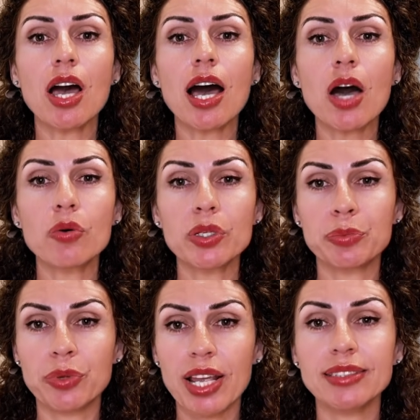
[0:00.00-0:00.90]
our
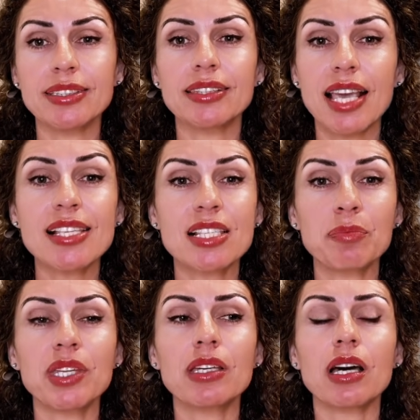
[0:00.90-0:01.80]
brain detects
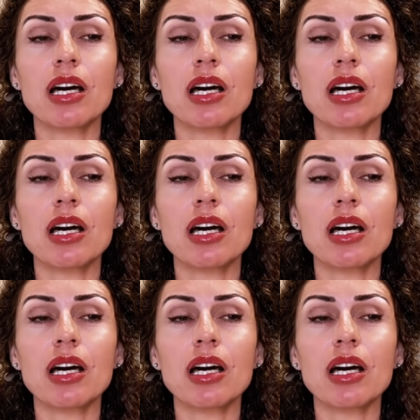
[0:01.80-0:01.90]
something